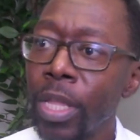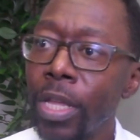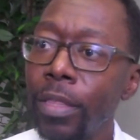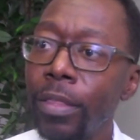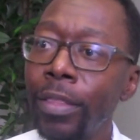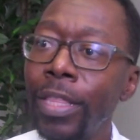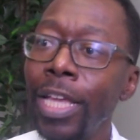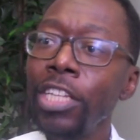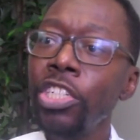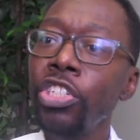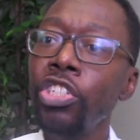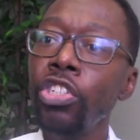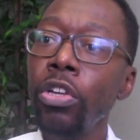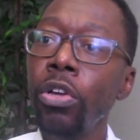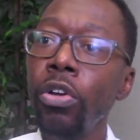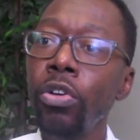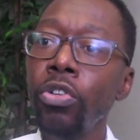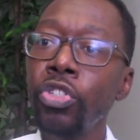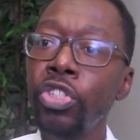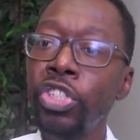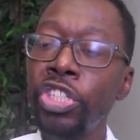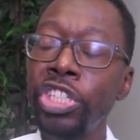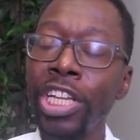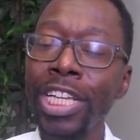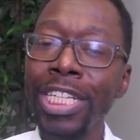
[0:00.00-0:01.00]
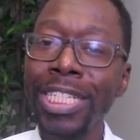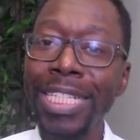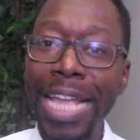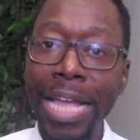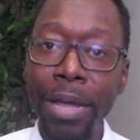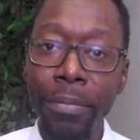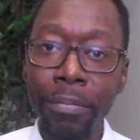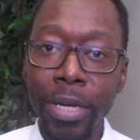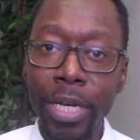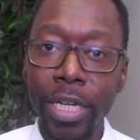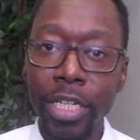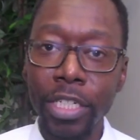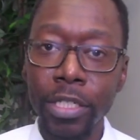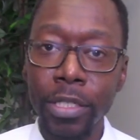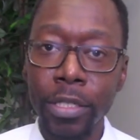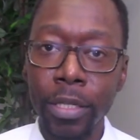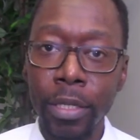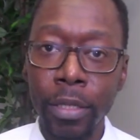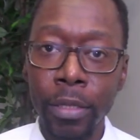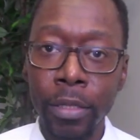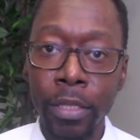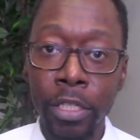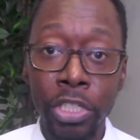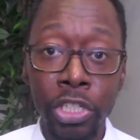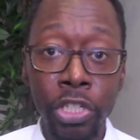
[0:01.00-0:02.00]
That shows just how much
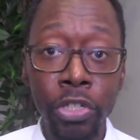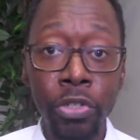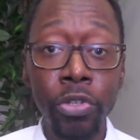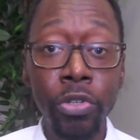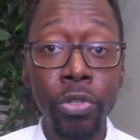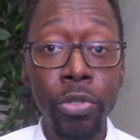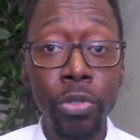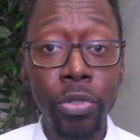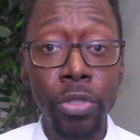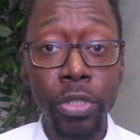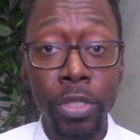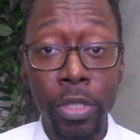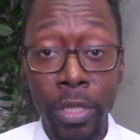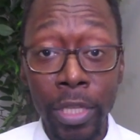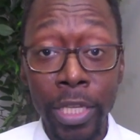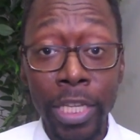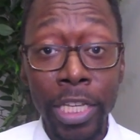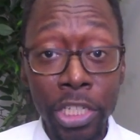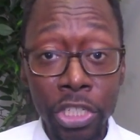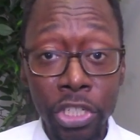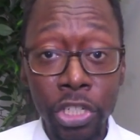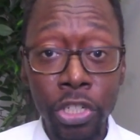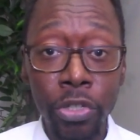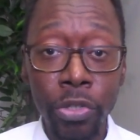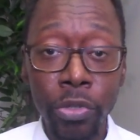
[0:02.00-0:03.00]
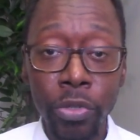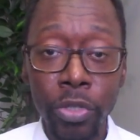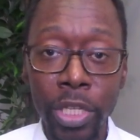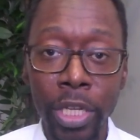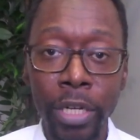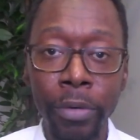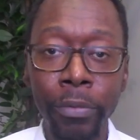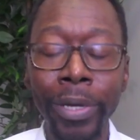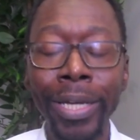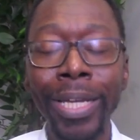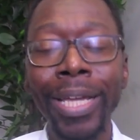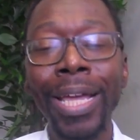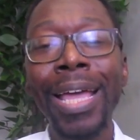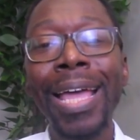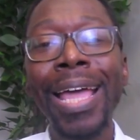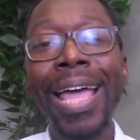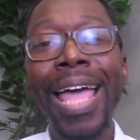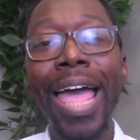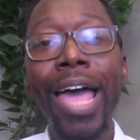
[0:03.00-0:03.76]
the Jews, these Jews anyway,